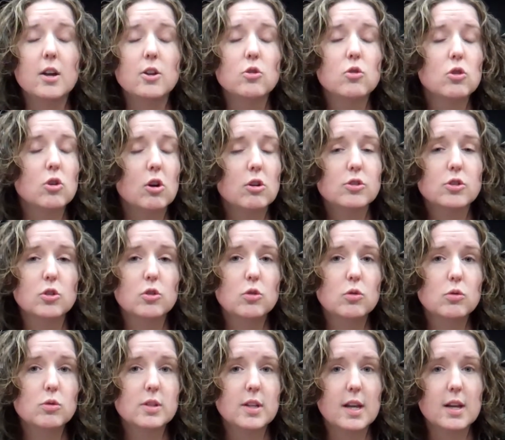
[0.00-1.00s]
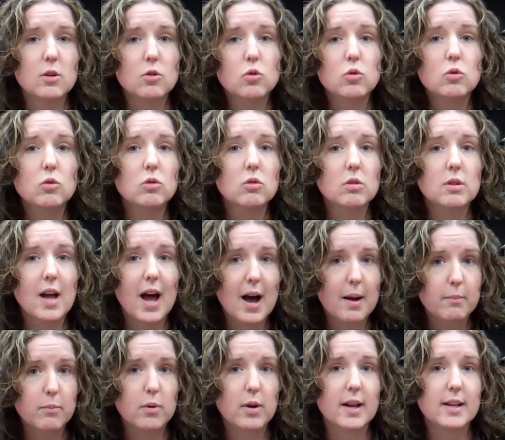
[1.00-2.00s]
You could also use a cool
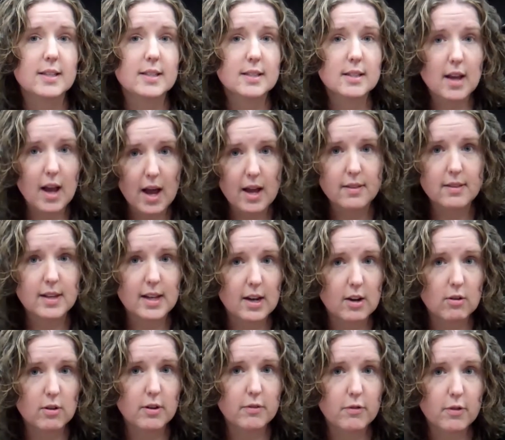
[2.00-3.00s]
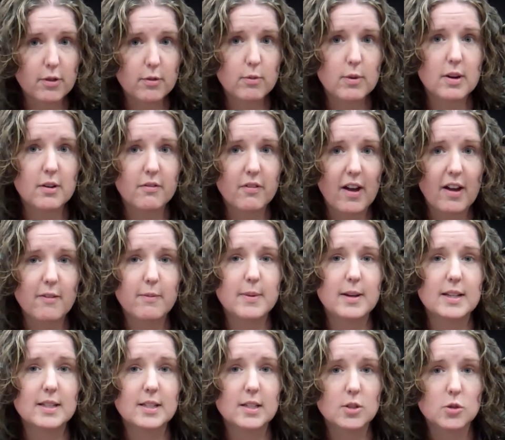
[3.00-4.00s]
compress on the area for 3 to 5
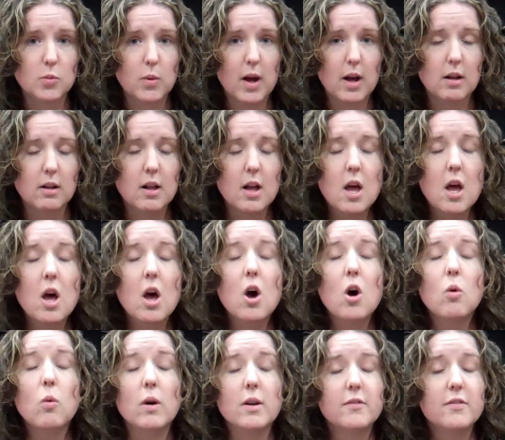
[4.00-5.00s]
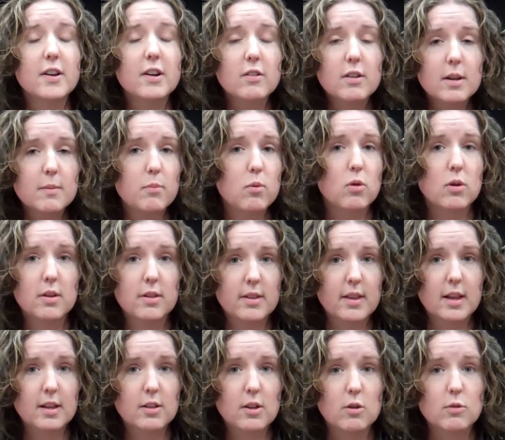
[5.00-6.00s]
minutes as well. One very important
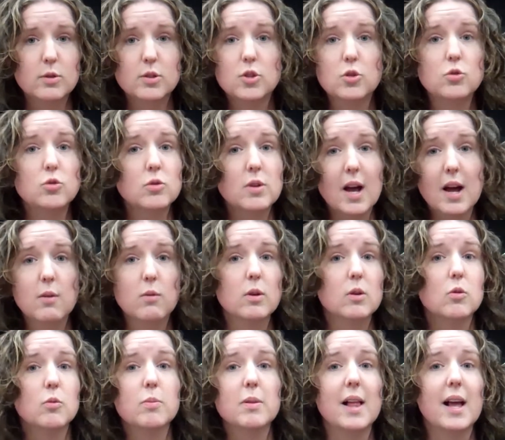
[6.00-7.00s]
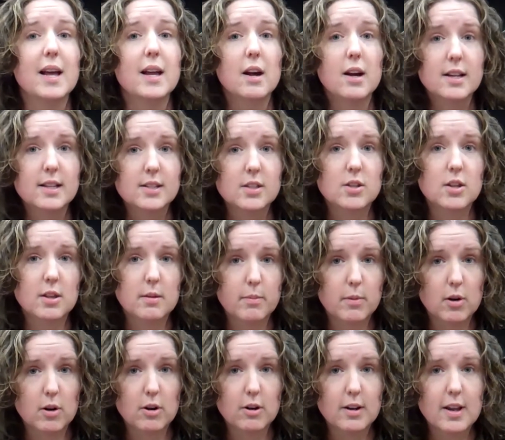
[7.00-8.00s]
thing, though, is you do not want to apply ice to the
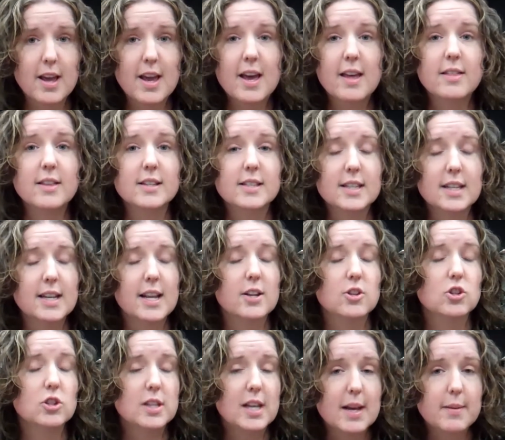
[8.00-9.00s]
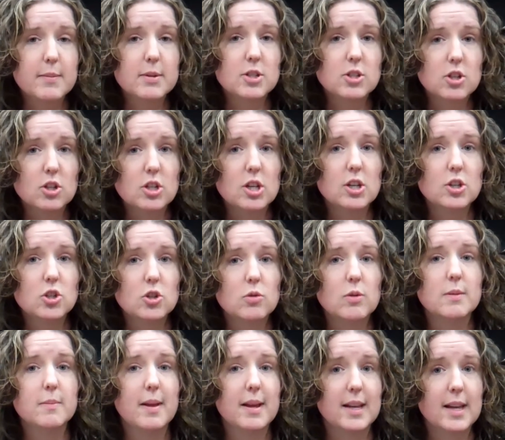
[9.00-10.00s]
burn. This can actually damage the tissue
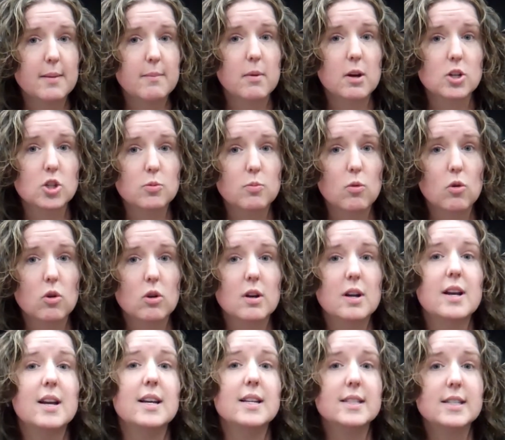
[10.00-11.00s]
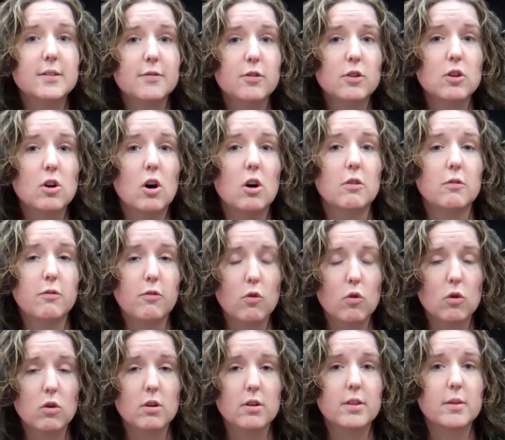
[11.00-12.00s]
and make it much more difficult
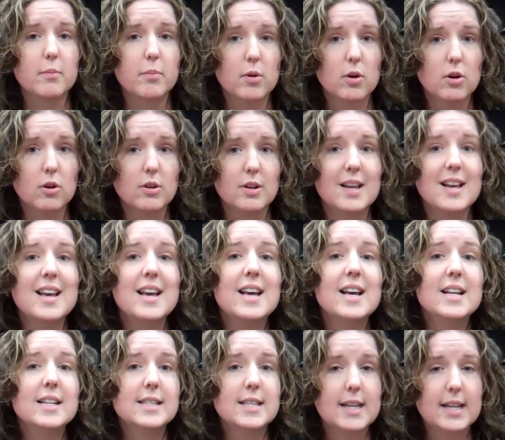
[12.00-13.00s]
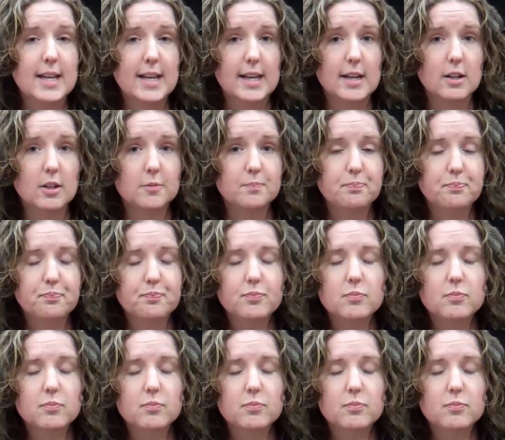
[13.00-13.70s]
for the burn to heal.